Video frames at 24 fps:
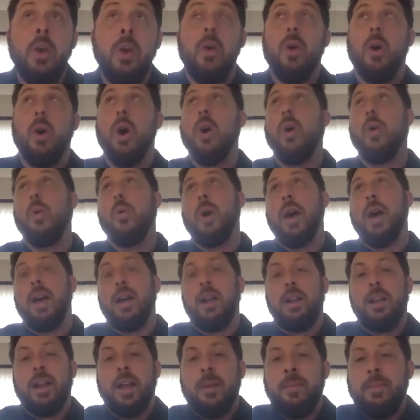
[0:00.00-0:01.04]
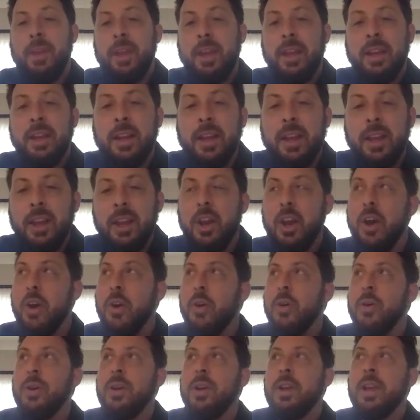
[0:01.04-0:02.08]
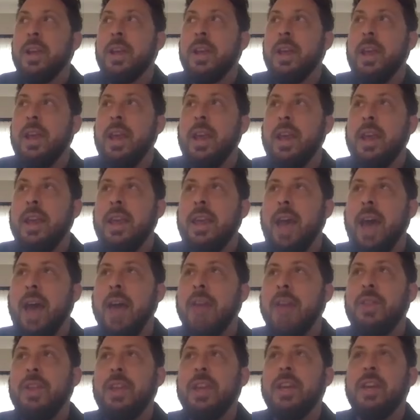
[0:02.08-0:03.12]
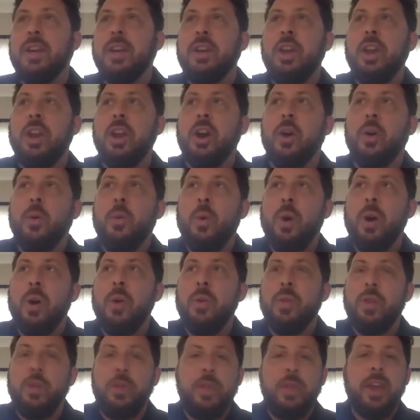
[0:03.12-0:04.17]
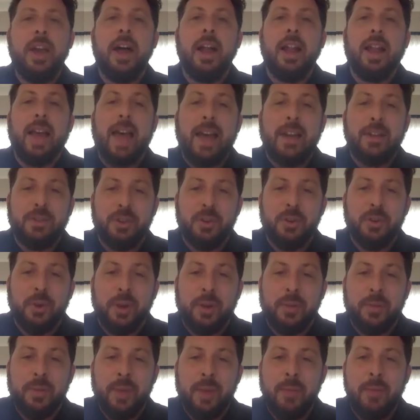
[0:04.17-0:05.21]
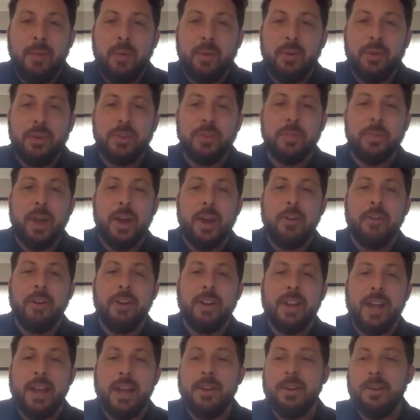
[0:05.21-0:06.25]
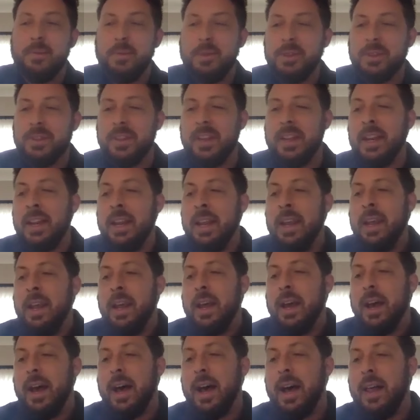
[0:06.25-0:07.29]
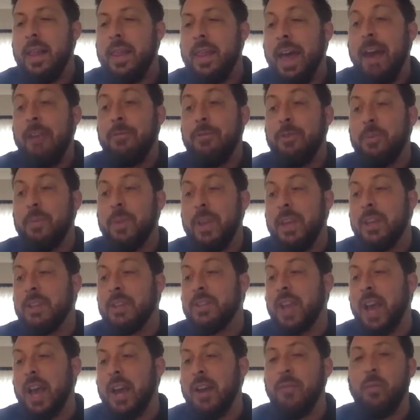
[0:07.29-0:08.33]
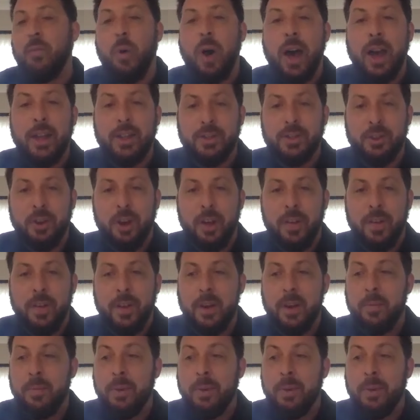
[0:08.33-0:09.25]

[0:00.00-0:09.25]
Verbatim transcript: Oh, well, I mean, you know, I think, you know, what, the thing I'll add to it, maybe, which is a better addendum, is that uh, that for me is kind of why it's on there.